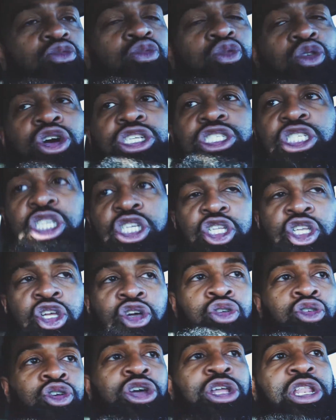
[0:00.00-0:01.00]
wasn't
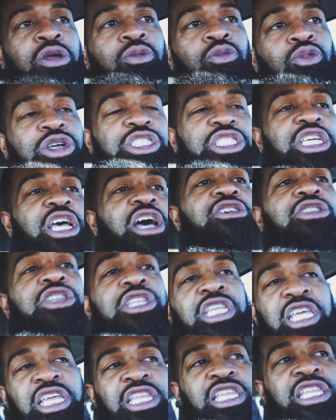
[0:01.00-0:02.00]
doing and what y'all
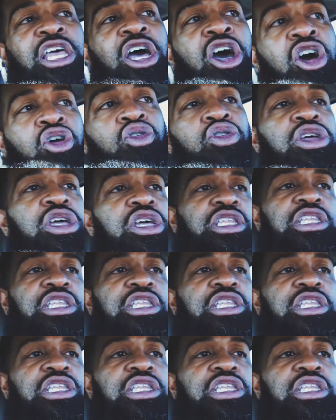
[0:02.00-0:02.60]
didn't know.